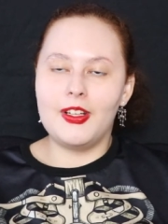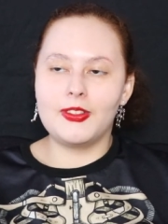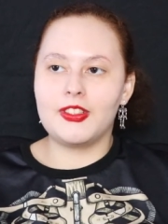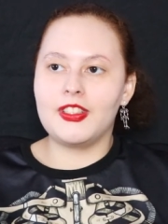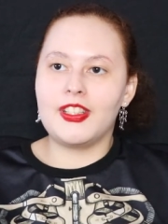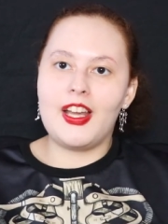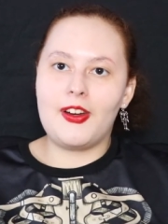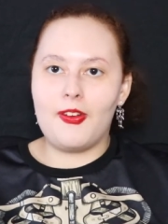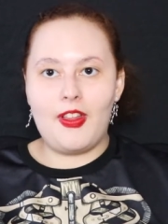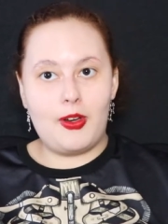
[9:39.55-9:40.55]
who's gonna
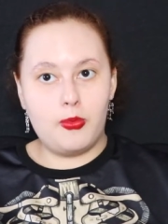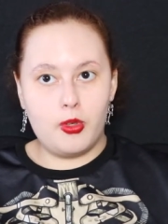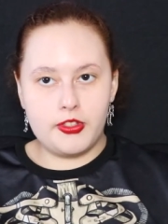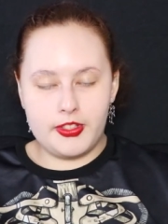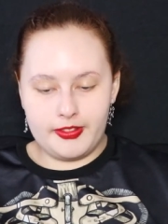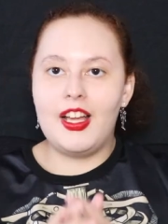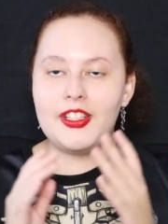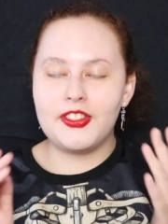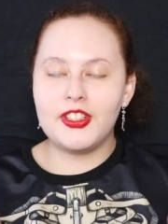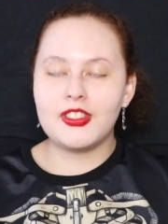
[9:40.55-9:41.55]
get her that fortune.
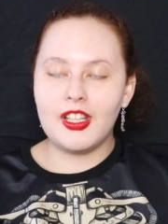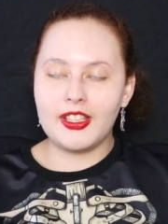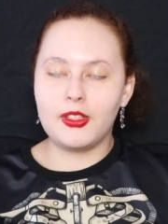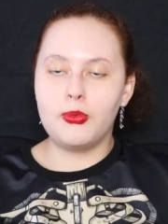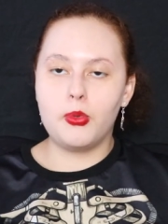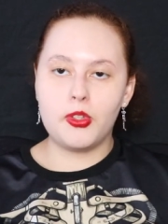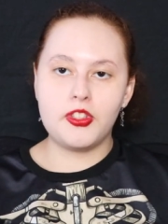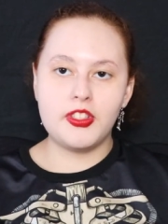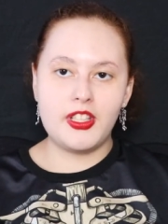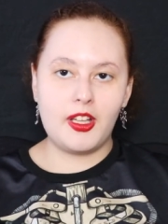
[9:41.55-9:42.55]
And just like the
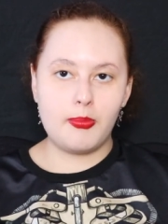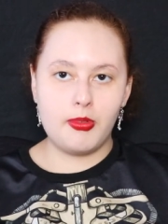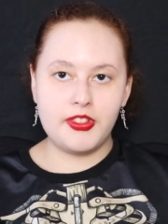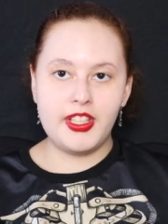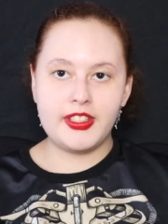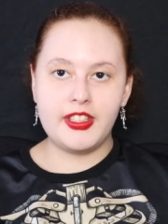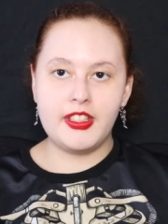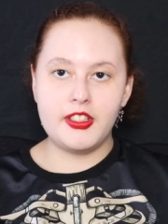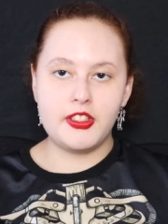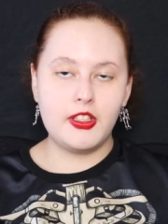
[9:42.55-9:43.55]
fortune teller
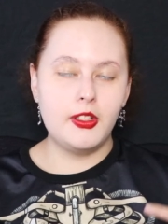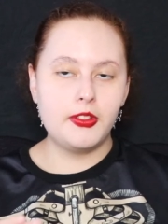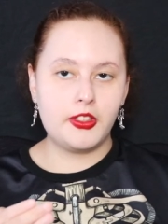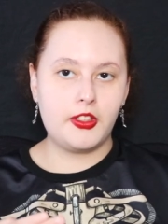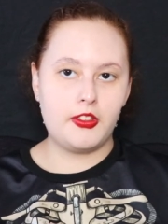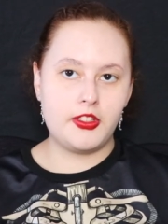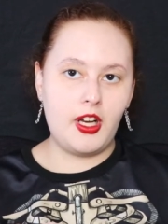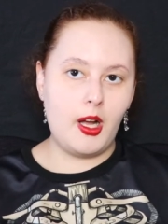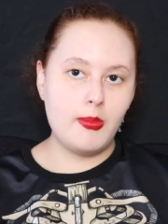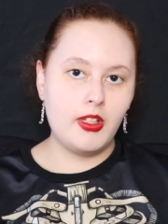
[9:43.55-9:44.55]
predicted, she loses her
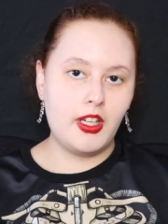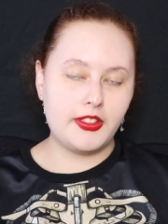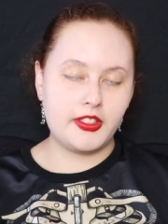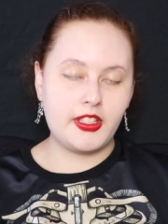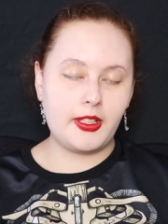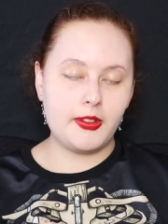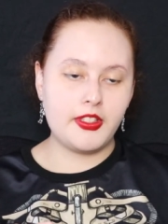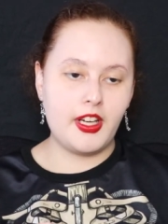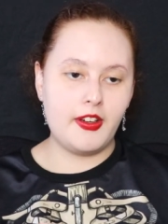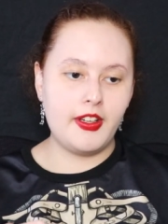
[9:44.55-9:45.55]
job as a
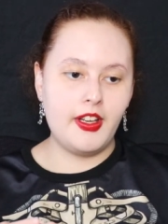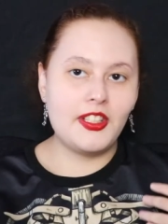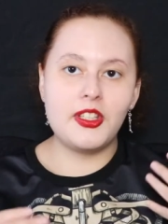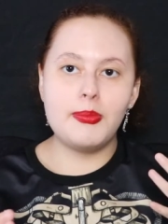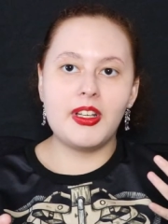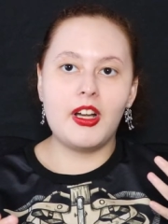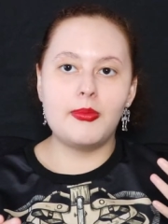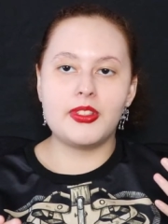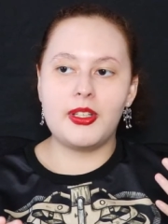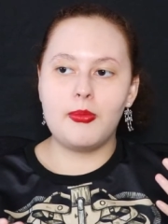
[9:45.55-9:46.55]
secretary, and she
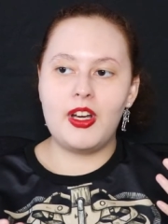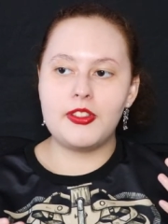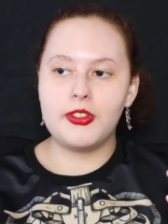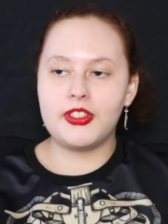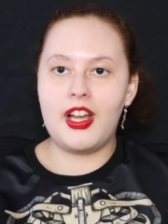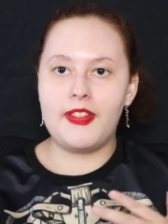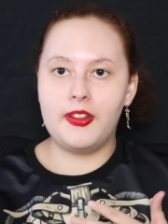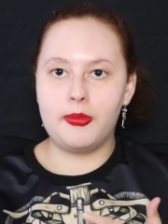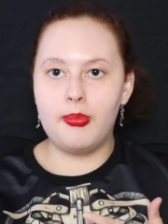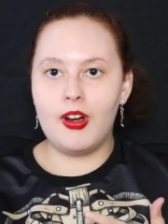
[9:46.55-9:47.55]
becomes a waitress at
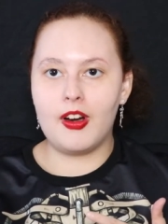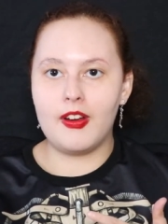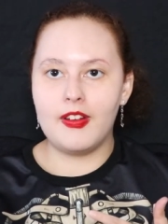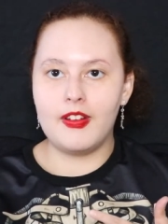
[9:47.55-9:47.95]
this bar,